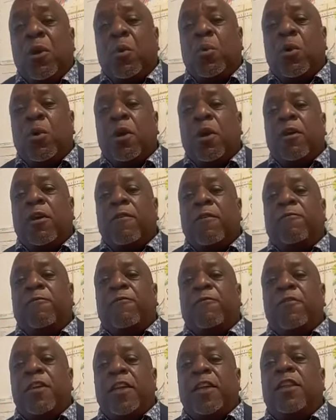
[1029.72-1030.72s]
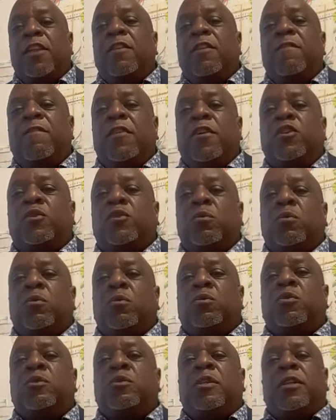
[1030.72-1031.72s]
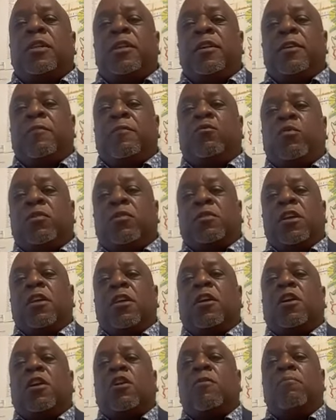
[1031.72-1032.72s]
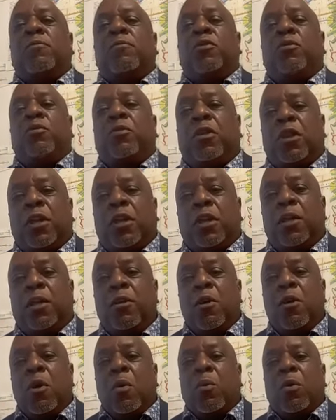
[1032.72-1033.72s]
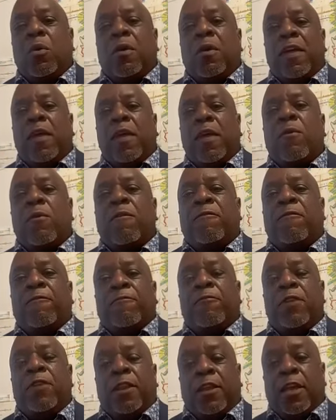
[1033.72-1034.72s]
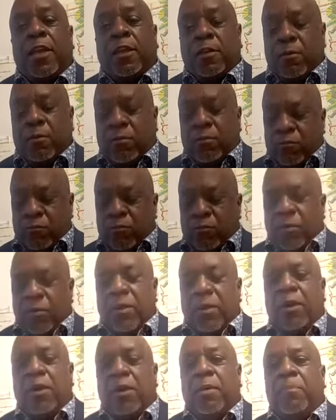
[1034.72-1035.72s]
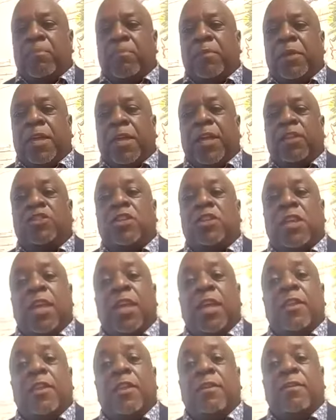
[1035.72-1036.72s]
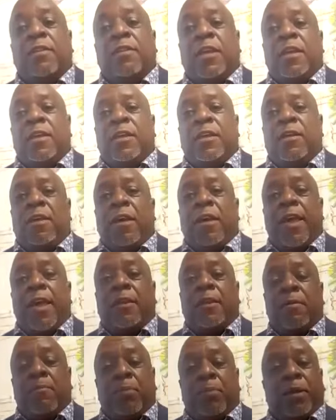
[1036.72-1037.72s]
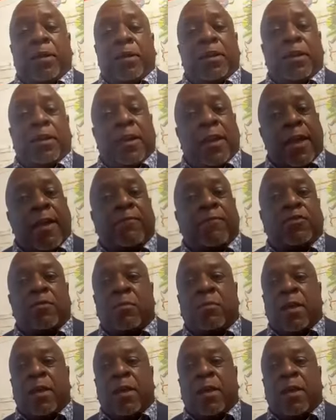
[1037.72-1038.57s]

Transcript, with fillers: where free individuals lived within a community where they were free. They could um, be educated. They uh, had the ability to have some